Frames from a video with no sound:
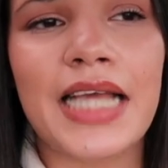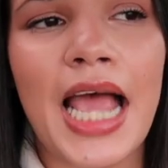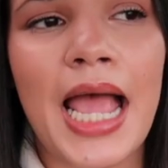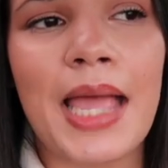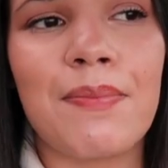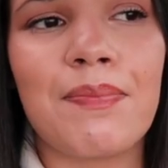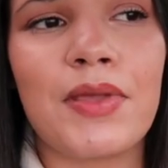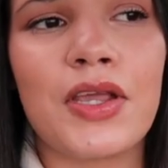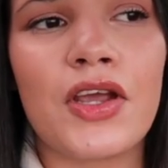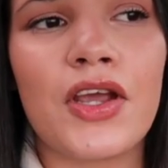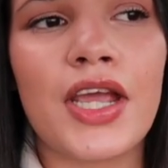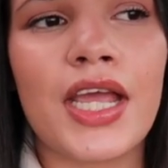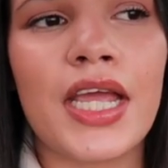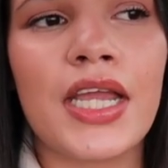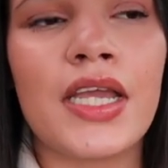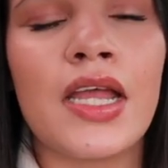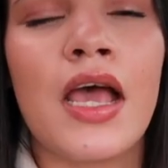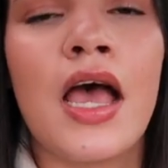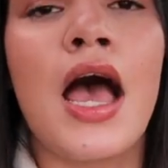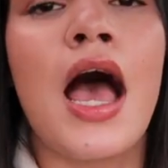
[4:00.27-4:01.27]
time
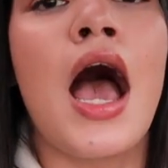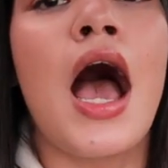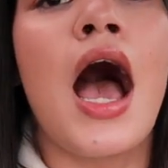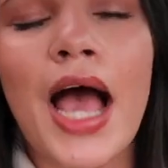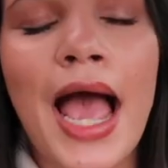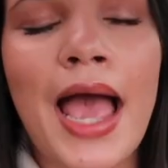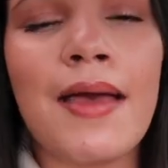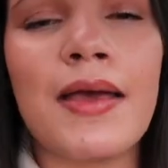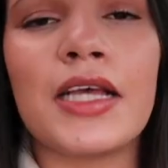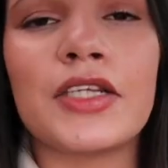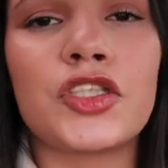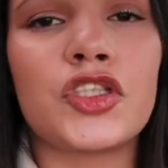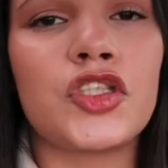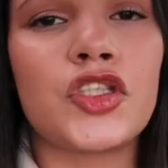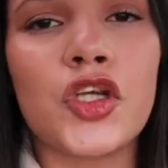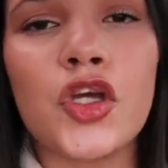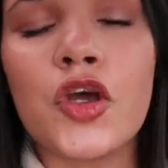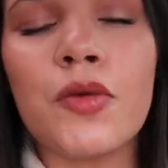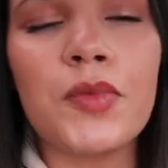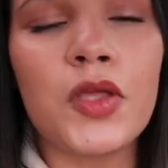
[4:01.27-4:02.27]
period, I
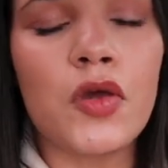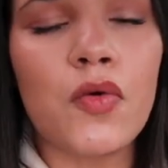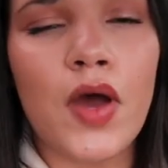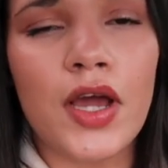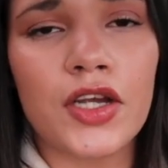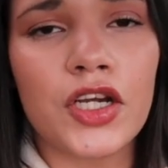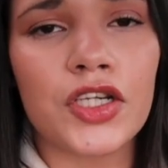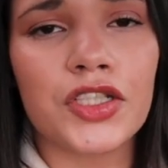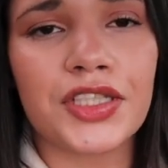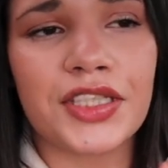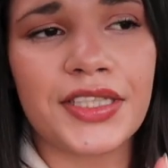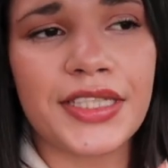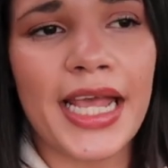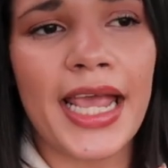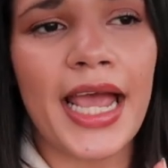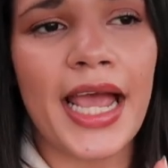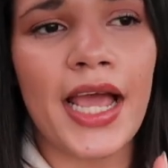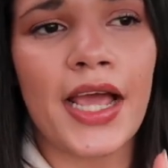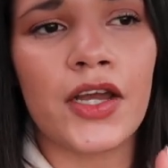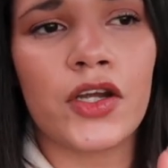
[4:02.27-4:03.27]
assume you
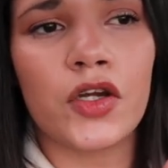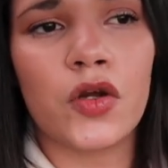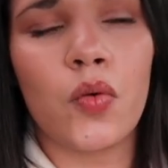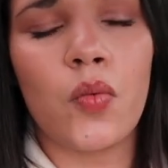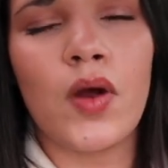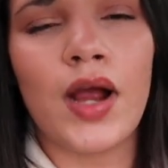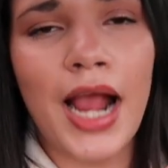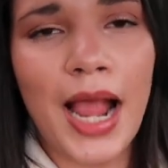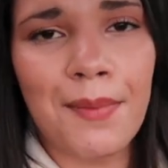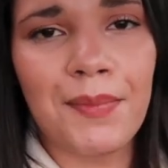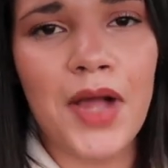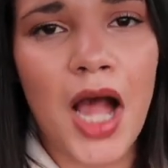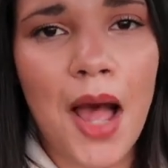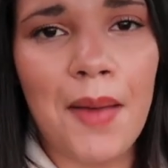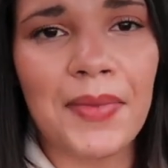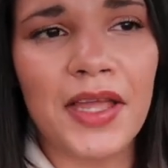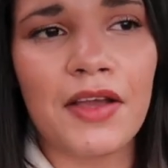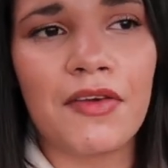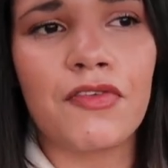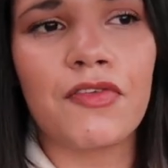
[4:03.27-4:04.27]
understand where I'm
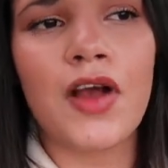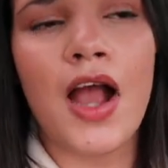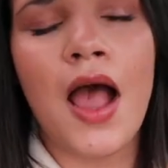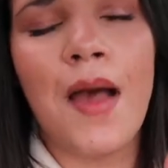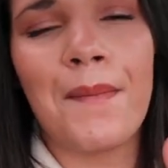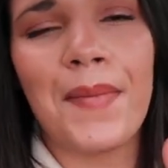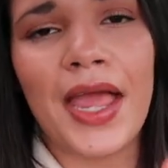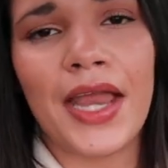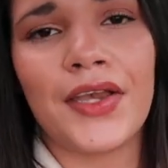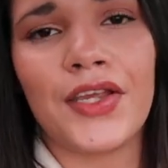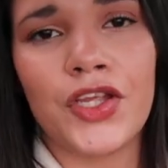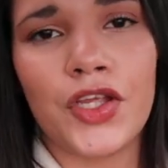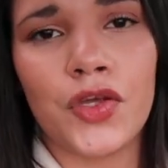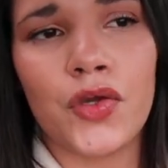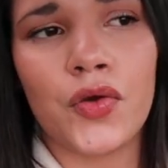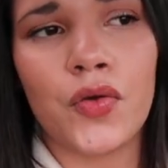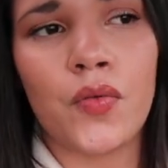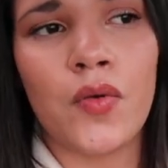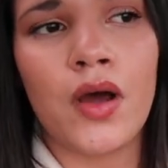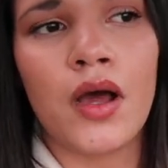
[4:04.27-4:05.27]
coming from and
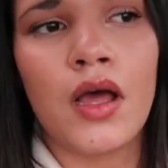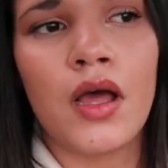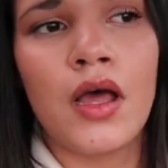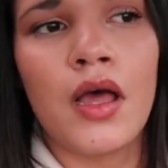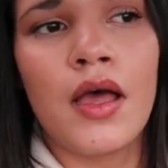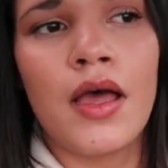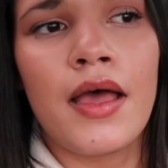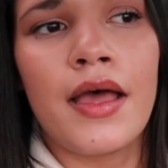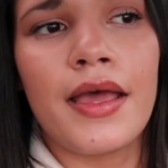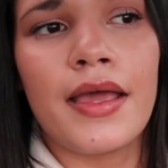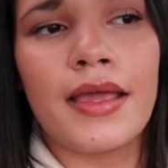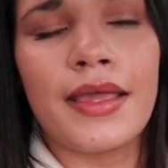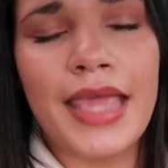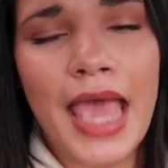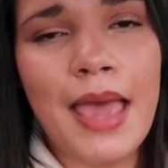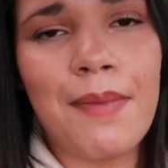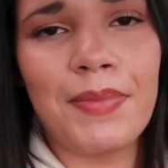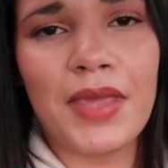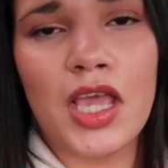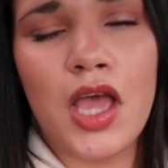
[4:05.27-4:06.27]
you
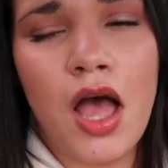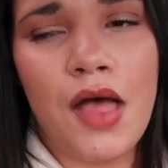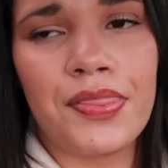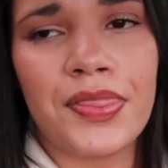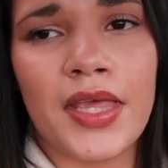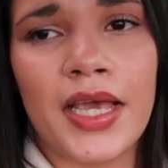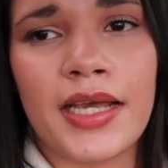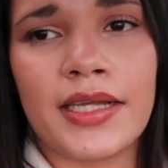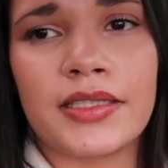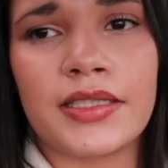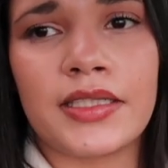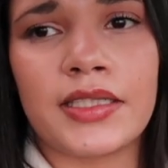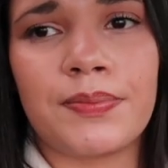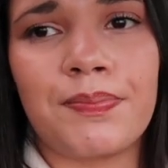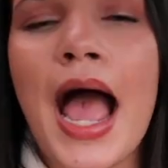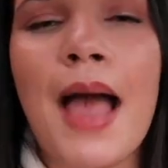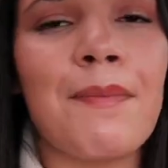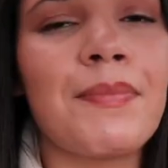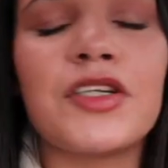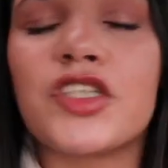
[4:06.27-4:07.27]
get me on this.
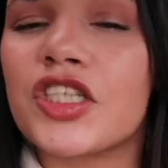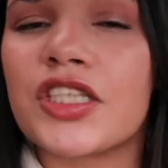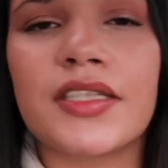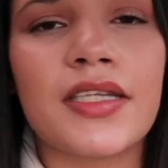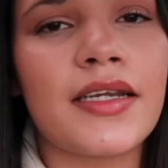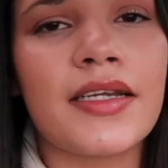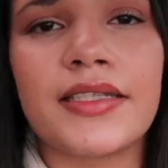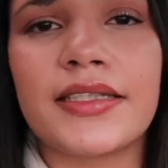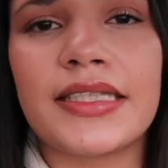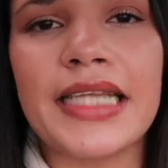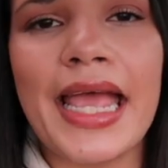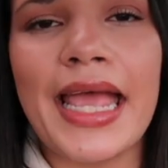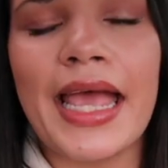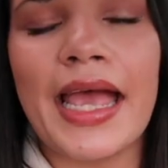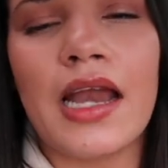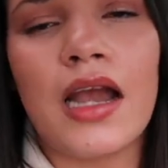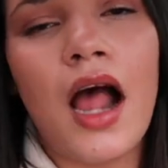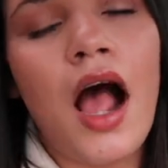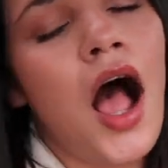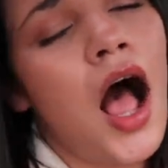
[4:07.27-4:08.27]
I'm just gonna say
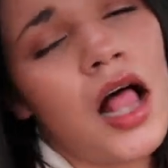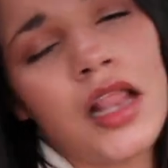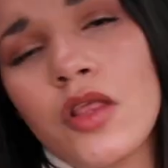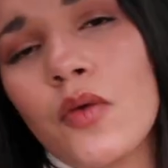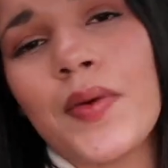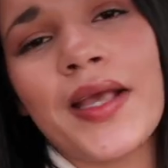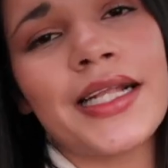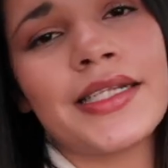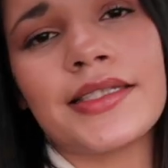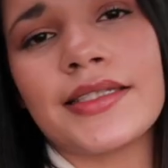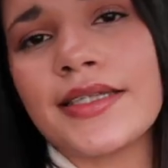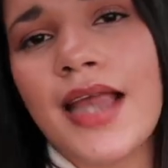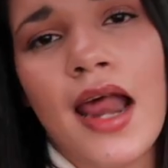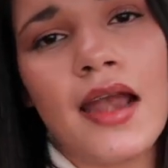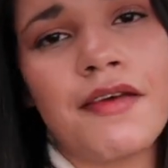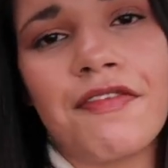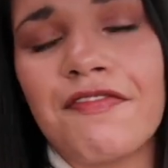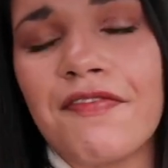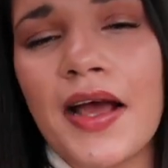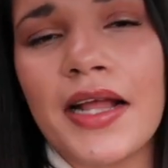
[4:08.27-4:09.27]
it. Halloween's
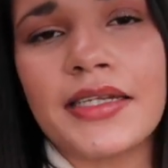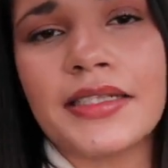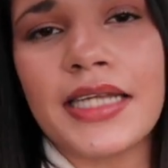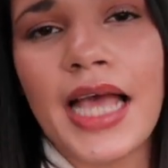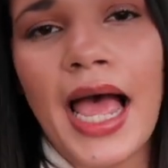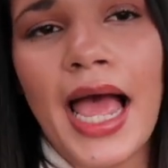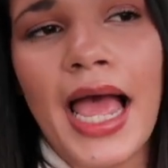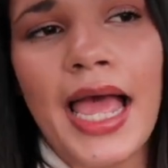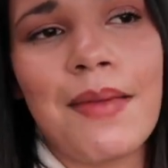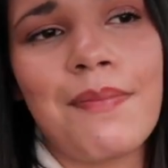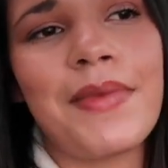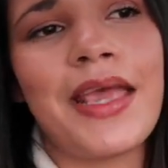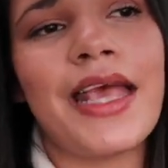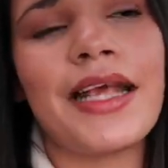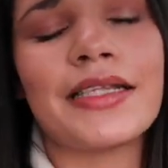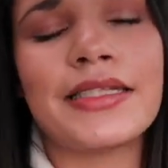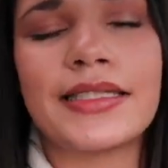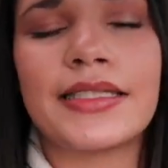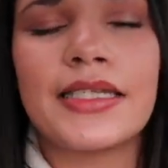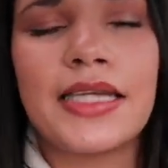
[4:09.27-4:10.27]
not a fun time.
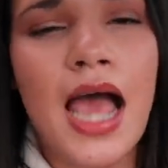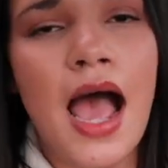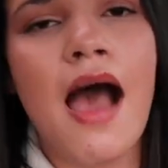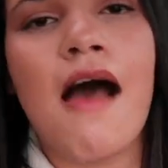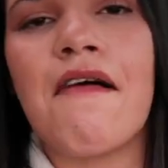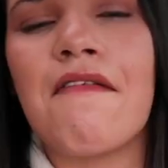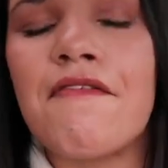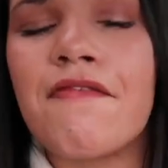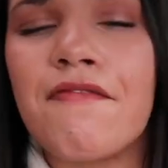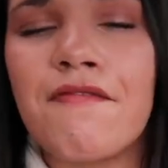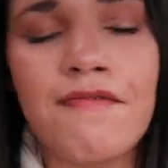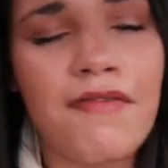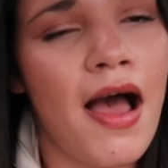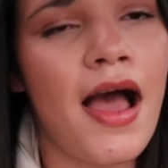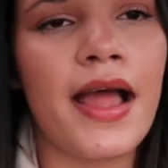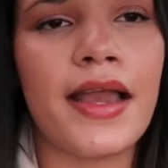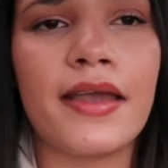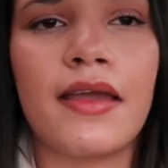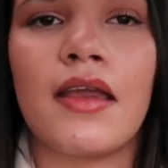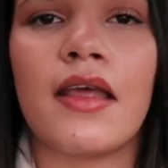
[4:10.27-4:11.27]
It's not
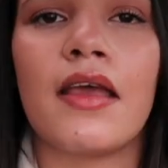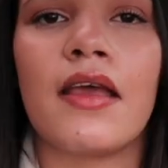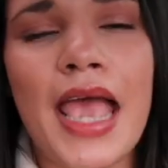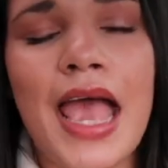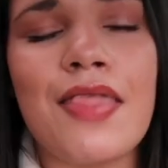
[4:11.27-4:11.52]
fun.